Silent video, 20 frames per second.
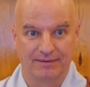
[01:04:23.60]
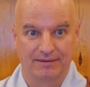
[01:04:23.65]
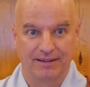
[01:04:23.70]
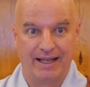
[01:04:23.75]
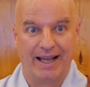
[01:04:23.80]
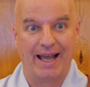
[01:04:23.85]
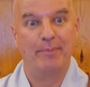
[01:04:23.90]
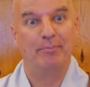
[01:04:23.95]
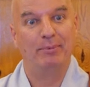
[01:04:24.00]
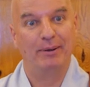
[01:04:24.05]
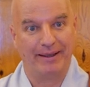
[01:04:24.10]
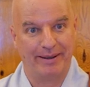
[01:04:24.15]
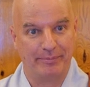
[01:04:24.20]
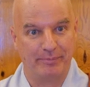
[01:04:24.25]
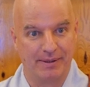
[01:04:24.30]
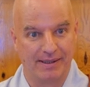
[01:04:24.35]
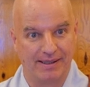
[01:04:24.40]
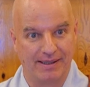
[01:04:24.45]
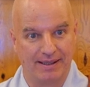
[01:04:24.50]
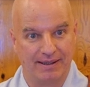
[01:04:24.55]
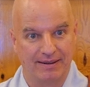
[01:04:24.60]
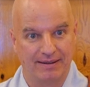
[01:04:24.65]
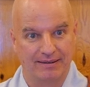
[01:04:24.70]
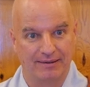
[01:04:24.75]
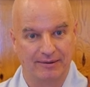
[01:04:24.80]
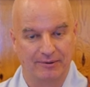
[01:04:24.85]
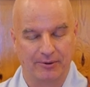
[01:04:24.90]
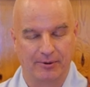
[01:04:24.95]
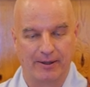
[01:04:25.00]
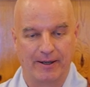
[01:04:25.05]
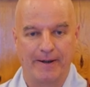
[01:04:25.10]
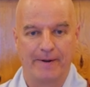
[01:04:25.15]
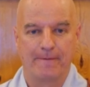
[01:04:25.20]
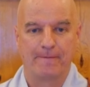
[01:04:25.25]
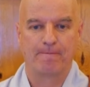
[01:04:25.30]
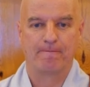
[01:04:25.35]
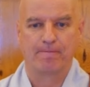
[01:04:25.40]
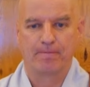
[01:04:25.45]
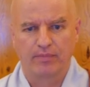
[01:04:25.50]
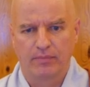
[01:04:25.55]
happily busy. Okay.
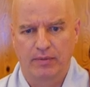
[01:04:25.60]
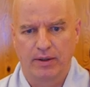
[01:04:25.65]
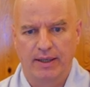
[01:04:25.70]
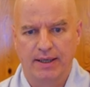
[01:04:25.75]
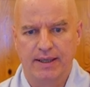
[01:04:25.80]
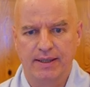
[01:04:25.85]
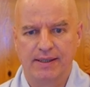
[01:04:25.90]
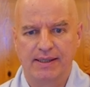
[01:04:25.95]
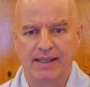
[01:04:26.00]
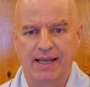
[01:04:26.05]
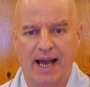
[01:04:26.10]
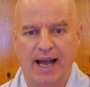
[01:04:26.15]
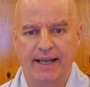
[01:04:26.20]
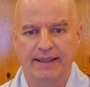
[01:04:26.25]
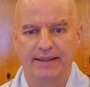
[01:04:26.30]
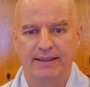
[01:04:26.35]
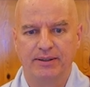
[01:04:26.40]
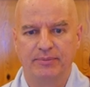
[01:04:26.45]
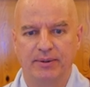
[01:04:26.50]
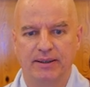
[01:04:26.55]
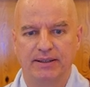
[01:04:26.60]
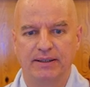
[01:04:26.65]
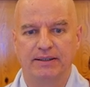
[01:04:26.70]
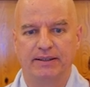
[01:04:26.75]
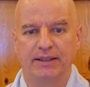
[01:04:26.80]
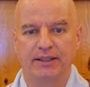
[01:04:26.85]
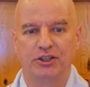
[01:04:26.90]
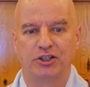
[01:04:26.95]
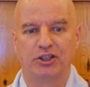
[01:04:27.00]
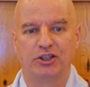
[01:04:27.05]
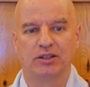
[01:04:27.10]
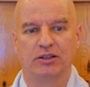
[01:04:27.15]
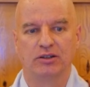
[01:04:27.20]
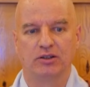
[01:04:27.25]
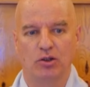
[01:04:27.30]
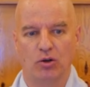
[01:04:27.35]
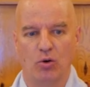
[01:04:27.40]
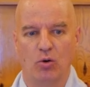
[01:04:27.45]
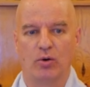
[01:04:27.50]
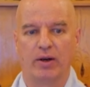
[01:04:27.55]
Is guided meditation
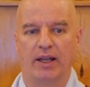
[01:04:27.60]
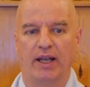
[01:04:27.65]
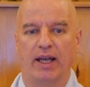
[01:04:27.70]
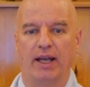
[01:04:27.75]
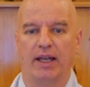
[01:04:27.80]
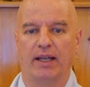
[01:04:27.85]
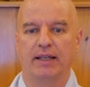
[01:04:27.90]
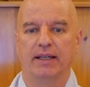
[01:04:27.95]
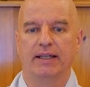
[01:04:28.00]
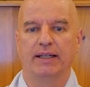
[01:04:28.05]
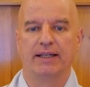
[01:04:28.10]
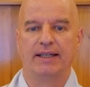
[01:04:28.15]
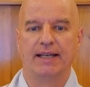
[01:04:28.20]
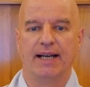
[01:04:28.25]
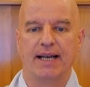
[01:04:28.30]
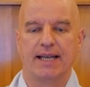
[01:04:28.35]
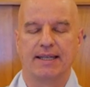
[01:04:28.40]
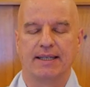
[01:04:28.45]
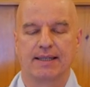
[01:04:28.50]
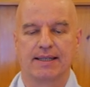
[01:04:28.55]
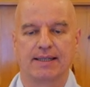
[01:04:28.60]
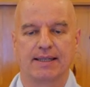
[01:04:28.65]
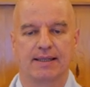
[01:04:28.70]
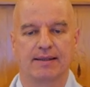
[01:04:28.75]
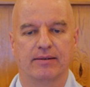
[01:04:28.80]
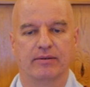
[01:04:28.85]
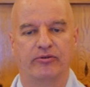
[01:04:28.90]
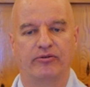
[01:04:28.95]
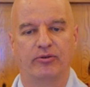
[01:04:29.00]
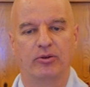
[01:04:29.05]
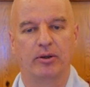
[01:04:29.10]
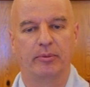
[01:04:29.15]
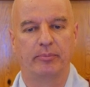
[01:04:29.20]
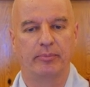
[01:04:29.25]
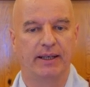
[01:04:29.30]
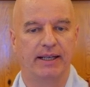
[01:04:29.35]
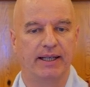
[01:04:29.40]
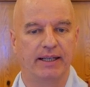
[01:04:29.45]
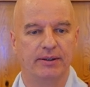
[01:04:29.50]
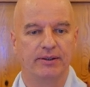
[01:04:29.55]
okay? Yes, for
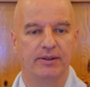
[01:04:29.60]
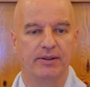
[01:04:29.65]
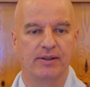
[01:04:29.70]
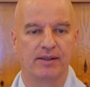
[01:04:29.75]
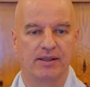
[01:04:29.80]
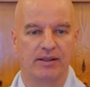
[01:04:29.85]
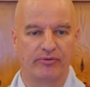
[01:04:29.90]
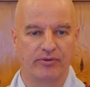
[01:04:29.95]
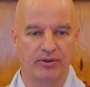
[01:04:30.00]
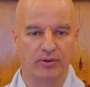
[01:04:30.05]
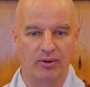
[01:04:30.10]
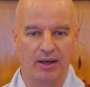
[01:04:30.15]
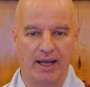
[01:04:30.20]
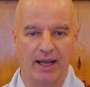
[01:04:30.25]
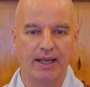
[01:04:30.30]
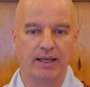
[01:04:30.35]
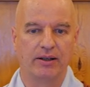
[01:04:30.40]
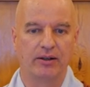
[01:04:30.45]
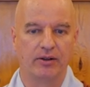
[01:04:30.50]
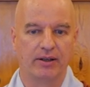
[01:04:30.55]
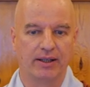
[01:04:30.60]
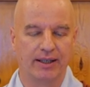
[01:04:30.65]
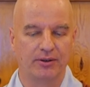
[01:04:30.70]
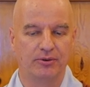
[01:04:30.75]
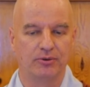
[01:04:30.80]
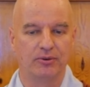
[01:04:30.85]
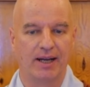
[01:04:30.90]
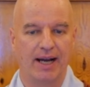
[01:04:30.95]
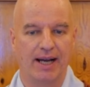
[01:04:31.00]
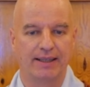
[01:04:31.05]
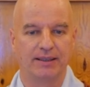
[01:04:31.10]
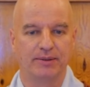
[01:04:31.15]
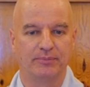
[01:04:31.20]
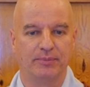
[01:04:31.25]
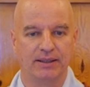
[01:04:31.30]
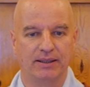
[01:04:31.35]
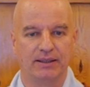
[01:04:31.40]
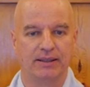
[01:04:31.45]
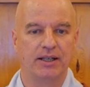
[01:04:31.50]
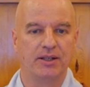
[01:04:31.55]
beginners, if you like, you can do guided
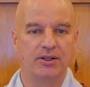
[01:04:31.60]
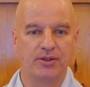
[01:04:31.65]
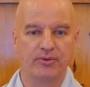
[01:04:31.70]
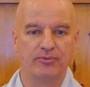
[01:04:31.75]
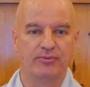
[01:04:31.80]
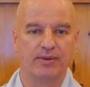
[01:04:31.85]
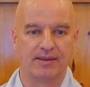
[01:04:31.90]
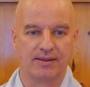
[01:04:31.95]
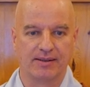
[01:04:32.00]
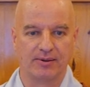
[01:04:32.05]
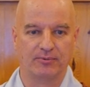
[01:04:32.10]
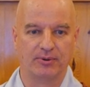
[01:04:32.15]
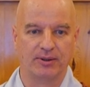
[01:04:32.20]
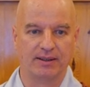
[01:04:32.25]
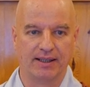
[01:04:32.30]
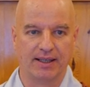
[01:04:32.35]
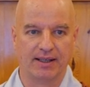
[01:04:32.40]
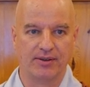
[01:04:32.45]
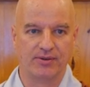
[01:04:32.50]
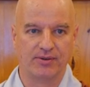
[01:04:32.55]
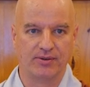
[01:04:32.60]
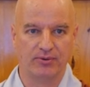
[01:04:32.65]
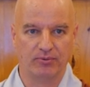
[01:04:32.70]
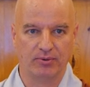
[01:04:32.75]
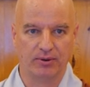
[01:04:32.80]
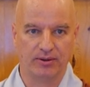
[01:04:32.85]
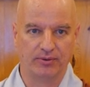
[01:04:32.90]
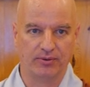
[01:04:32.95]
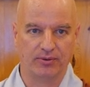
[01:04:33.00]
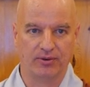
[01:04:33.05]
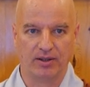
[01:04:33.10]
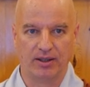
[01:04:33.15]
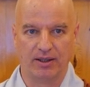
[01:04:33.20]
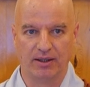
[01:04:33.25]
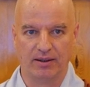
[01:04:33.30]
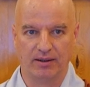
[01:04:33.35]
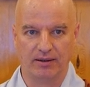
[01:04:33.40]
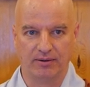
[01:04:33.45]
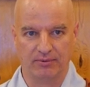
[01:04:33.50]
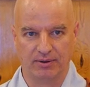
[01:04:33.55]
meditation when someone tells you what to
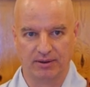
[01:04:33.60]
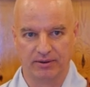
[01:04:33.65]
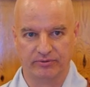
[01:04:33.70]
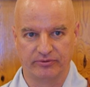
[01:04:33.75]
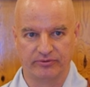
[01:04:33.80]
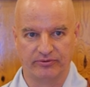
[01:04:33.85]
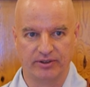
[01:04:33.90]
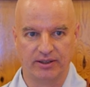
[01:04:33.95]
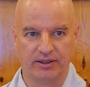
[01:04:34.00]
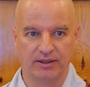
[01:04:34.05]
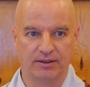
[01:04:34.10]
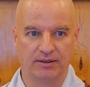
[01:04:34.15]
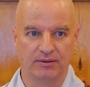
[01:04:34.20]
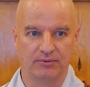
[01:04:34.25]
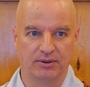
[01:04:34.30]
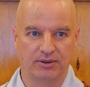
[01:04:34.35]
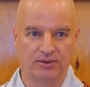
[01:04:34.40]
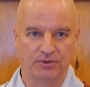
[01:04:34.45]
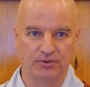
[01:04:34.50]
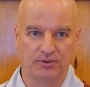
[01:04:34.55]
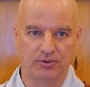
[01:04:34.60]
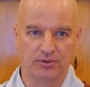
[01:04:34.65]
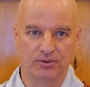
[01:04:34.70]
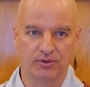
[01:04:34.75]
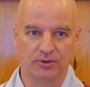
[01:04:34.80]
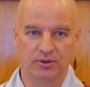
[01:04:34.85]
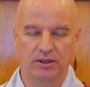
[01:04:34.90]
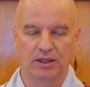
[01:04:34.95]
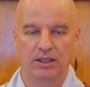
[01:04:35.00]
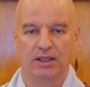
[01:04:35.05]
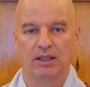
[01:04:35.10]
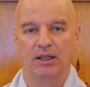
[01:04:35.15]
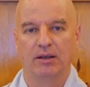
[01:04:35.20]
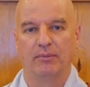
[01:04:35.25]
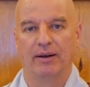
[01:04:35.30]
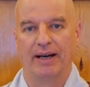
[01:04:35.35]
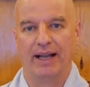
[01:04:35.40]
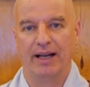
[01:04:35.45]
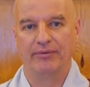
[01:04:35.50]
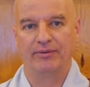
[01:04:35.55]
think, what to feel, what to do.
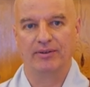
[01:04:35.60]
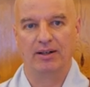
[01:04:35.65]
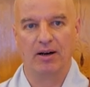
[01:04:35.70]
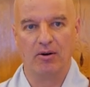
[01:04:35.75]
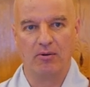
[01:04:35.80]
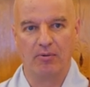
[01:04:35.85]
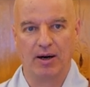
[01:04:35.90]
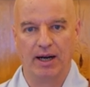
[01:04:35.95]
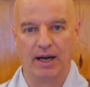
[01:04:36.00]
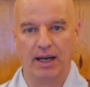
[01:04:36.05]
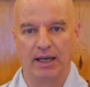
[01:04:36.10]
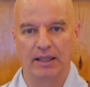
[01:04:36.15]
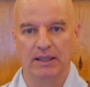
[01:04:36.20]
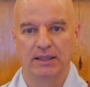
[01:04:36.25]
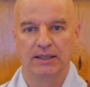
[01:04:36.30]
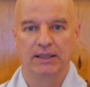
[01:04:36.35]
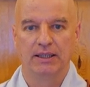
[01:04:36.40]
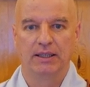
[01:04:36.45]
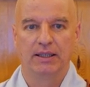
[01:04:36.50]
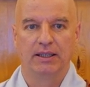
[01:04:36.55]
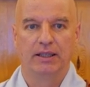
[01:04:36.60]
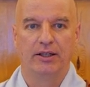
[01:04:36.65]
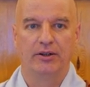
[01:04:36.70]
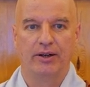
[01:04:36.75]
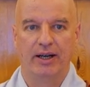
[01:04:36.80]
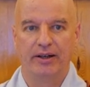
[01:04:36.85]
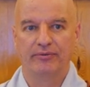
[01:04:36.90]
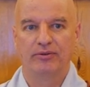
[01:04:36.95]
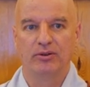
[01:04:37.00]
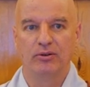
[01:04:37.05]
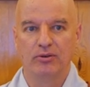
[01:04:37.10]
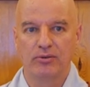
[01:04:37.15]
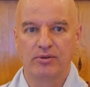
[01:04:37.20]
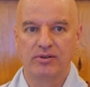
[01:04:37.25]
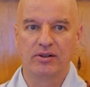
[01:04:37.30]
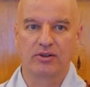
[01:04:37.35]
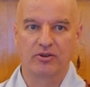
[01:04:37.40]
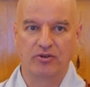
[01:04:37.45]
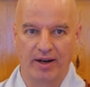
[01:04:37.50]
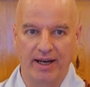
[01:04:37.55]
But after a while, you have to lose
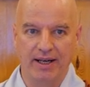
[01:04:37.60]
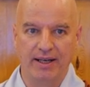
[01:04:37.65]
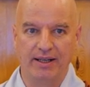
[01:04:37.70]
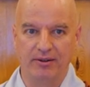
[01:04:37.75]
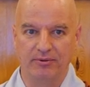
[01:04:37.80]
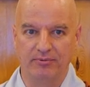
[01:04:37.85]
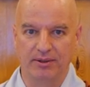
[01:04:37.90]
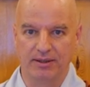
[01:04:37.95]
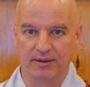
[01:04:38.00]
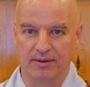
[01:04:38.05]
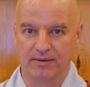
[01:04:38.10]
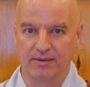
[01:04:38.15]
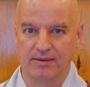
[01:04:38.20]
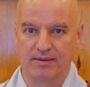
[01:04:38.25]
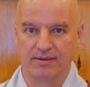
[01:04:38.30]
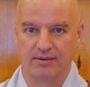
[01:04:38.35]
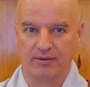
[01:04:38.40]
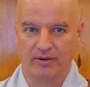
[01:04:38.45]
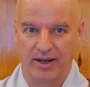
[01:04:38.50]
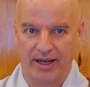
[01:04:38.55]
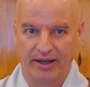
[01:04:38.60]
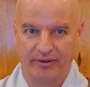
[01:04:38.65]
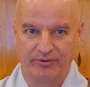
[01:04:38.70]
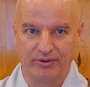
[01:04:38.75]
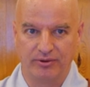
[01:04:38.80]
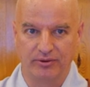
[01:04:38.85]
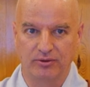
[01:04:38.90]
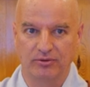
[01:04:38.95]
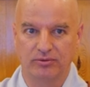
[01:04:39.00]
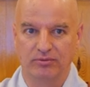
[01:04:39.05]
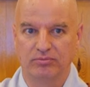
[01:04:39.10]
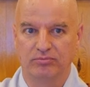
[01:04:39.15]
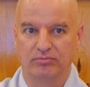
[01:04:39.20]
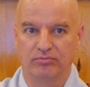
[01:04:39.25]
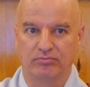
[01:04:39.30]
the training wheels. You have to